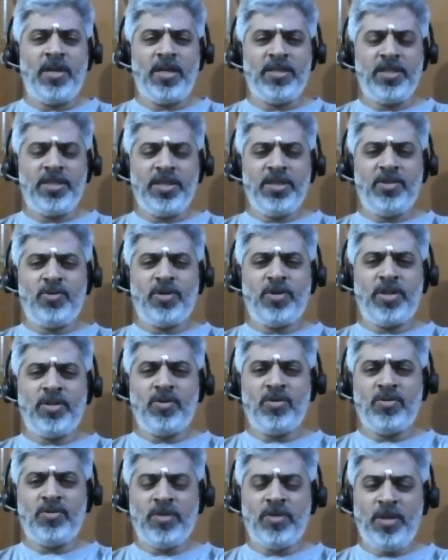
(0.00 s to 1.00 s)
I think
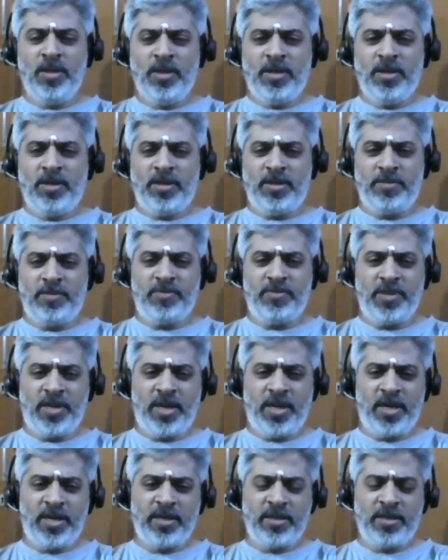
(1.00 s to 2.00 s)
when
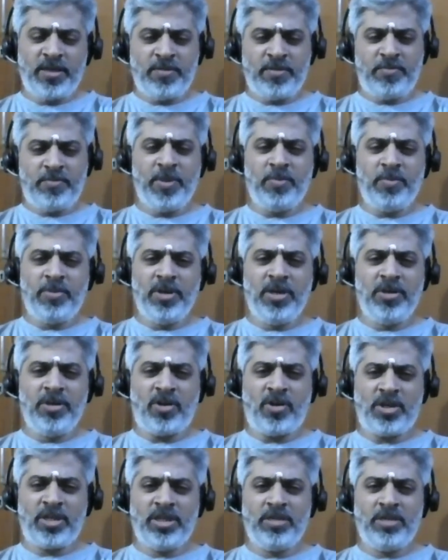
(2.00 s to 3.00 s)
there are people
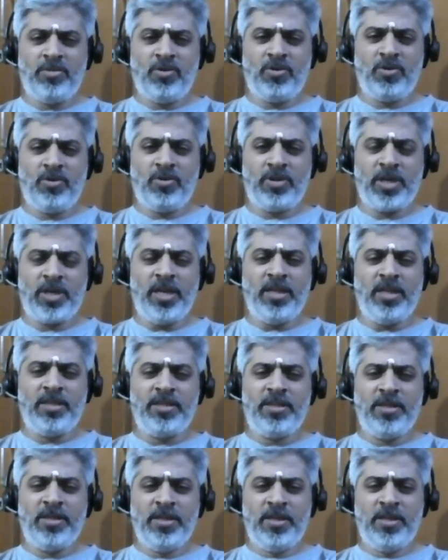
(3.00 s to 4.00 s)
talking about
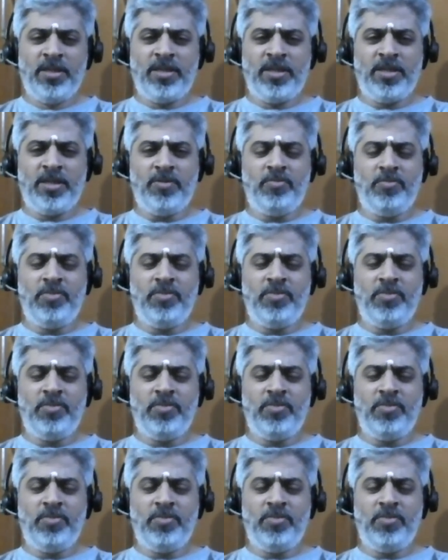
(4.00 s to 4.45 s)
health,